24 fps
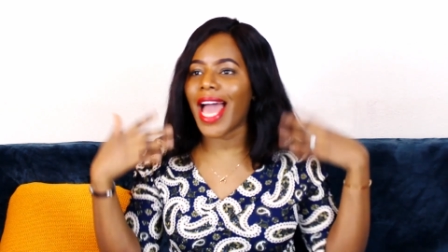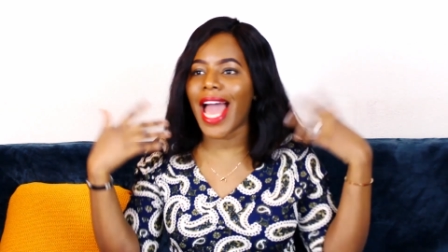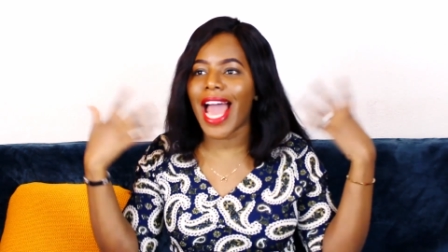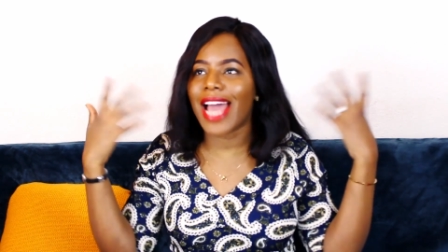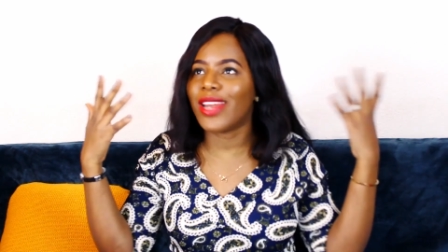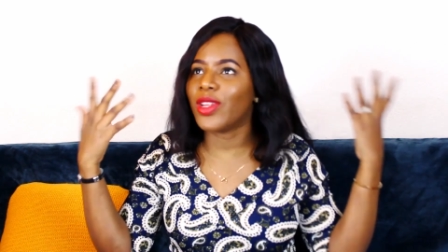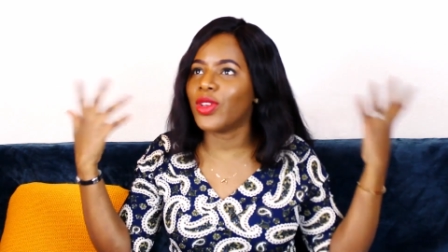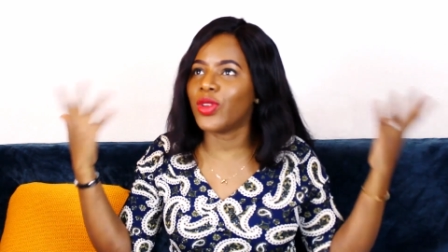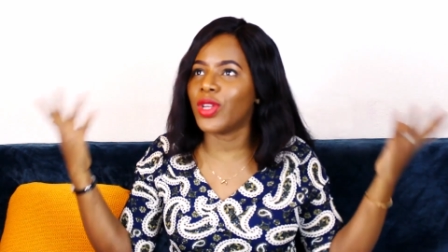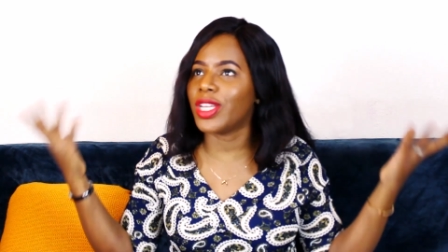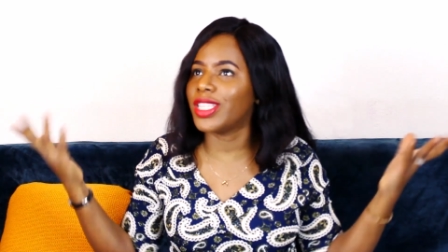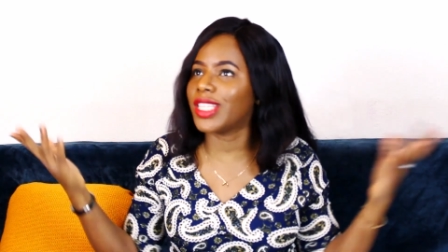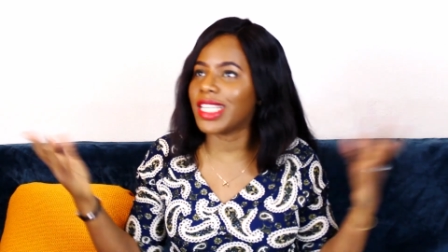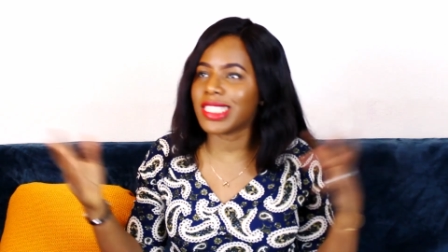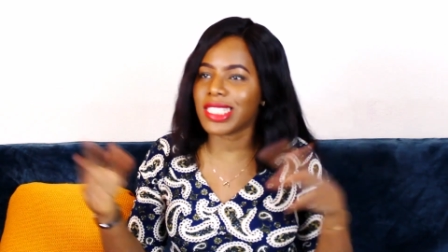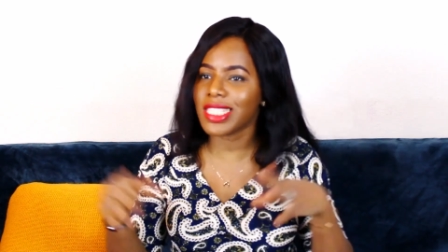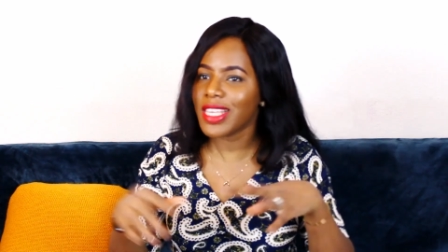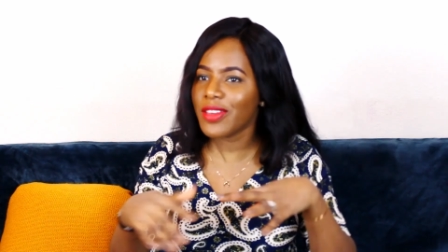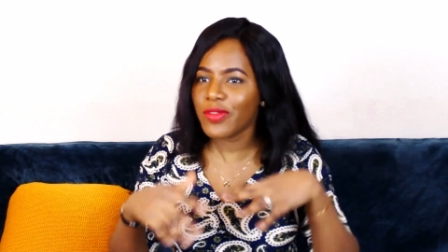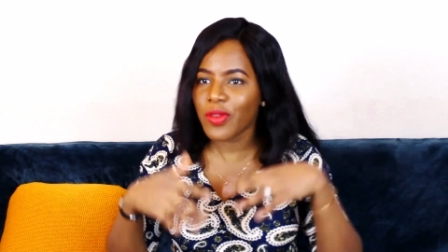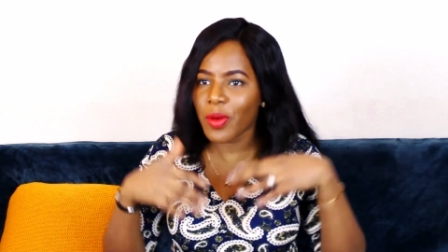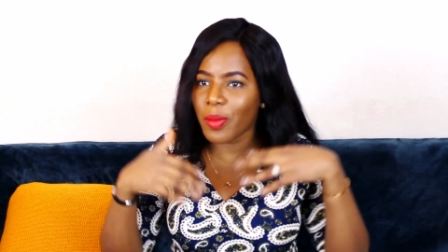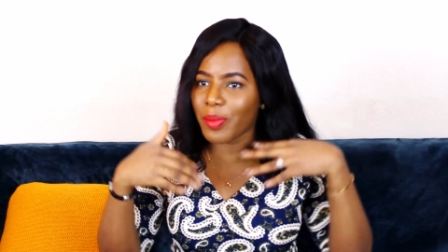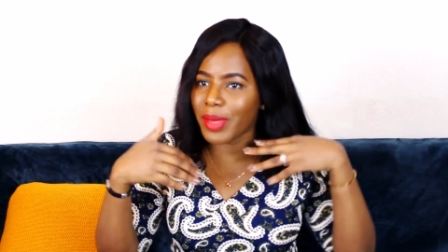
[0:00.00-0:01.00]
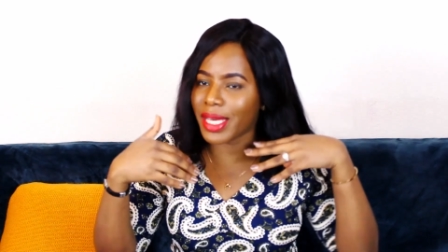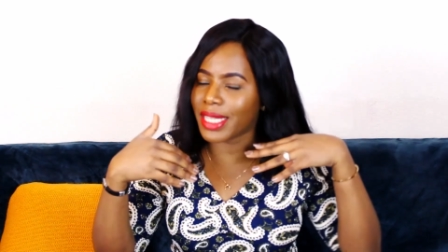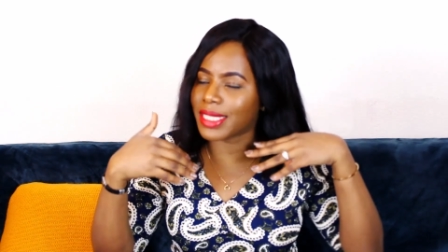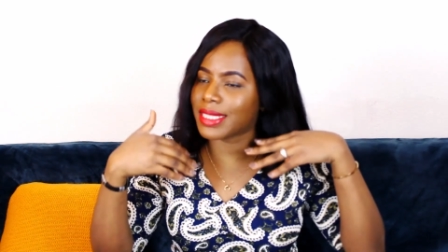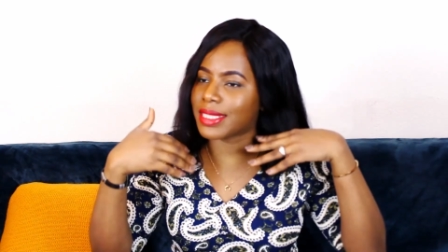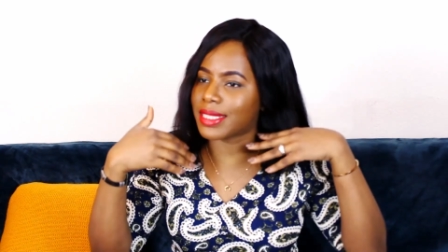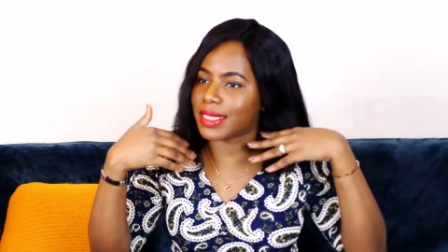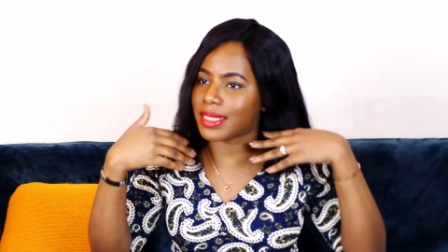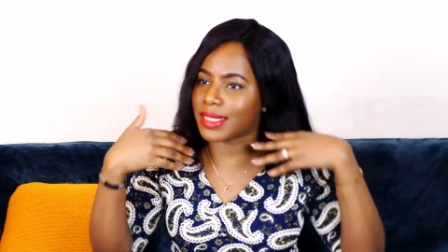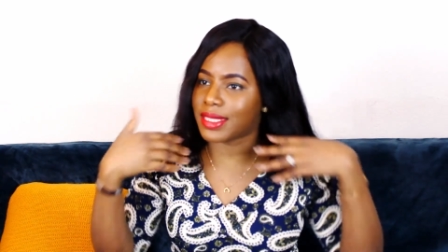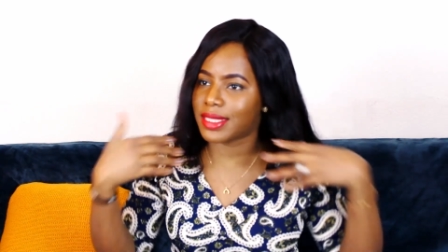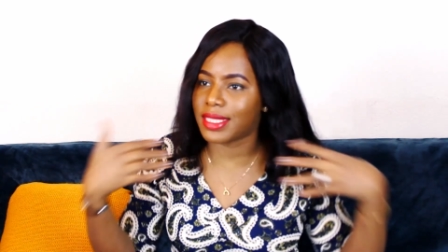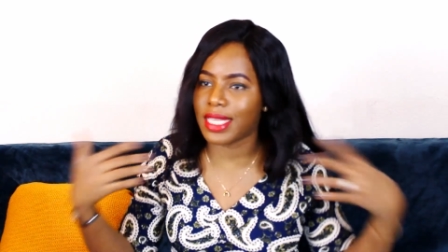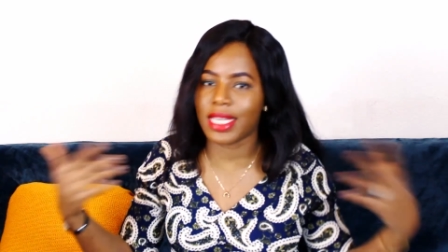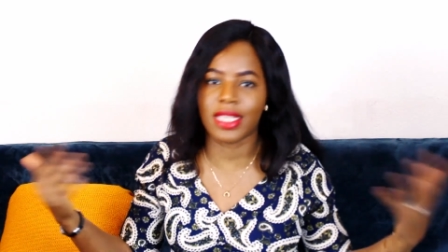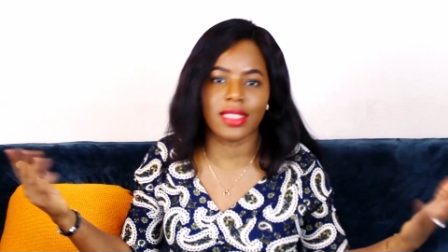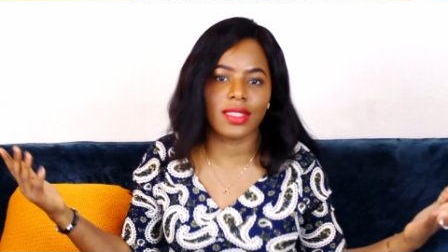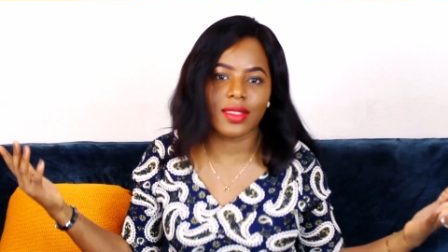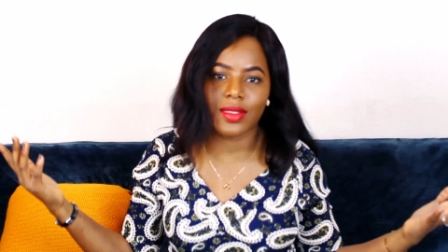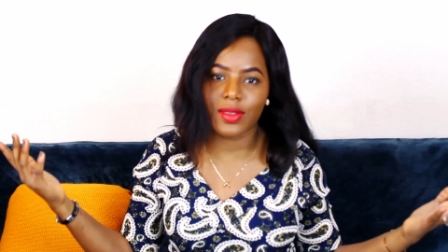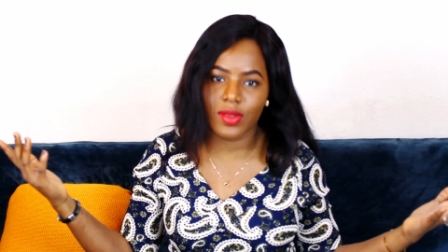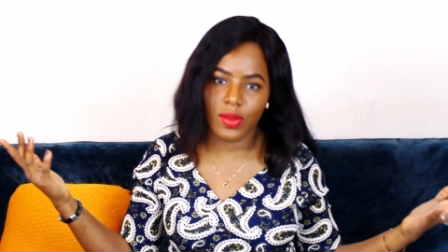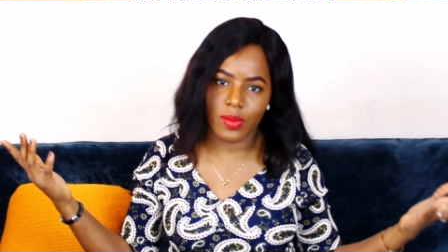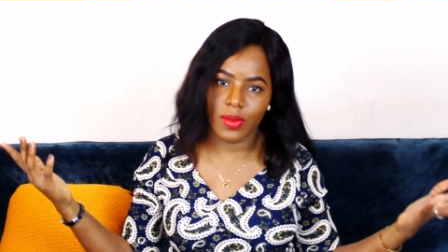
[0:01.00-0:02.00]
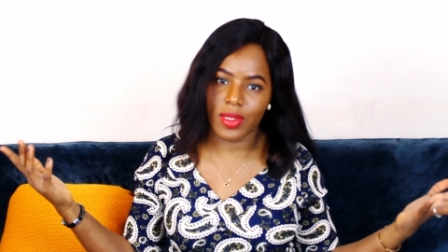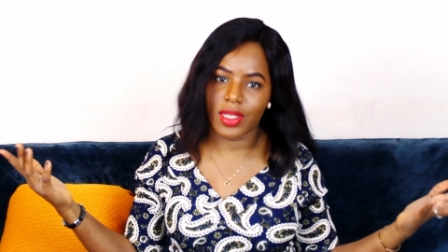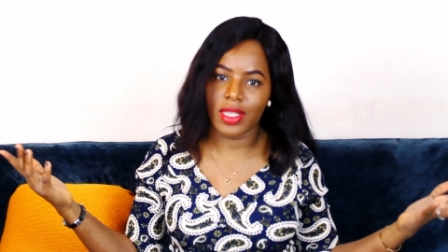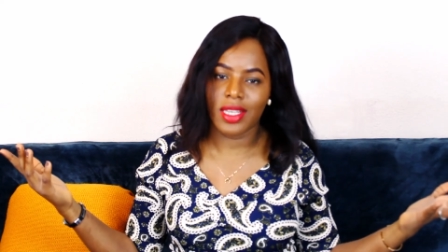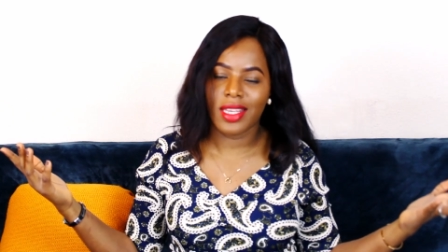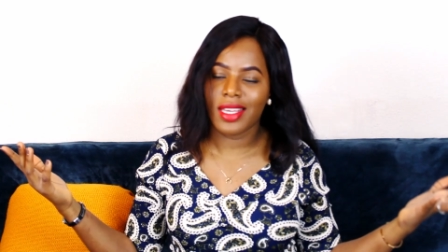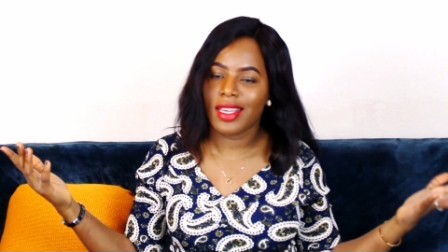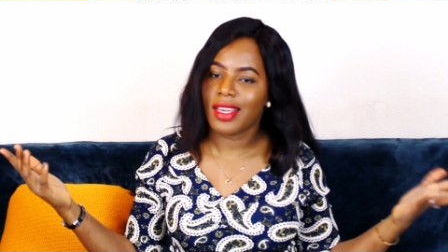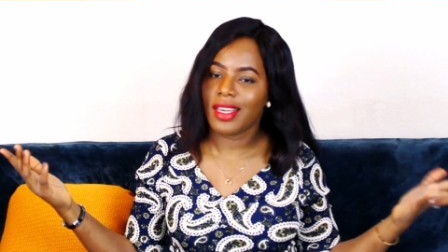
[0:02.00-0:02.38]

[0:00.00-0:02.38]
I don't know. It doesn't even make sense to me.